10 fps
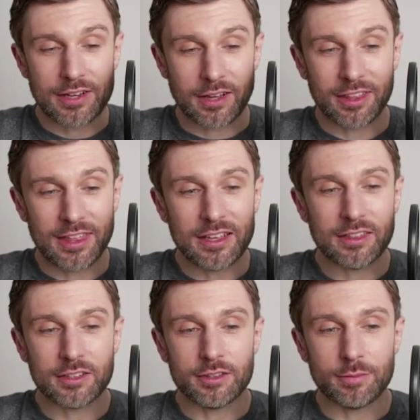And I
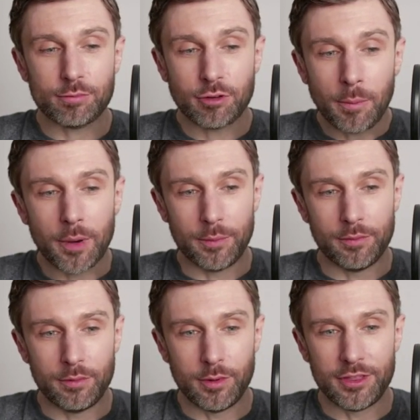think that the
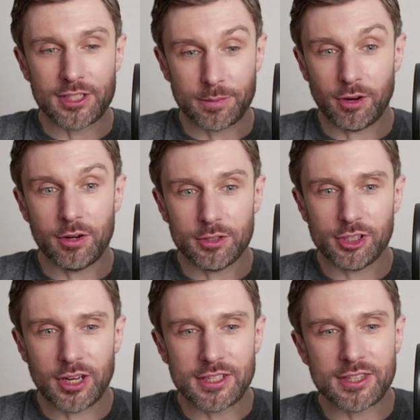problem with this
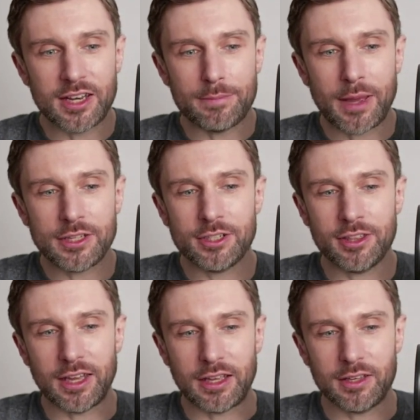approach is that it makes you
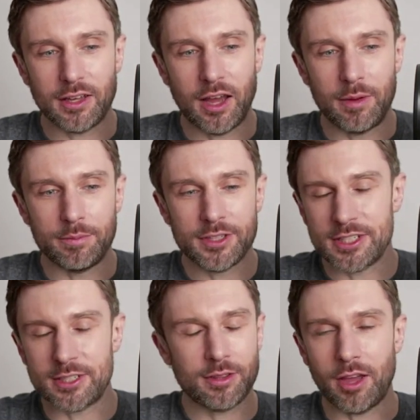think um,
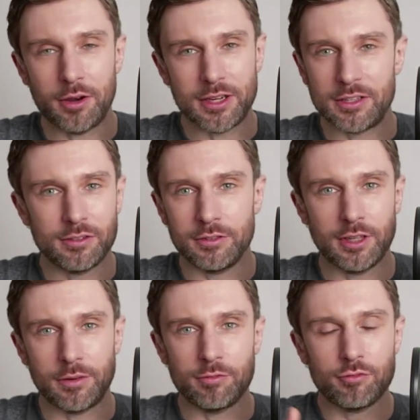this is something that only,
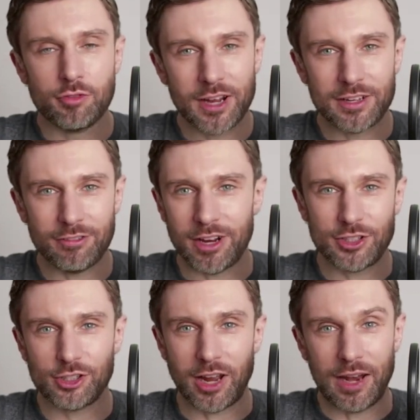you know, really
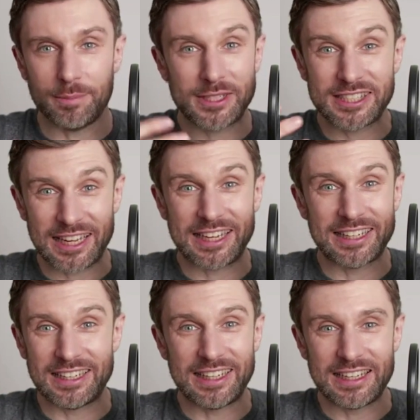rich and
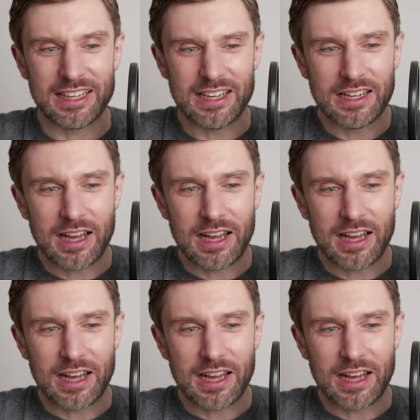particularly,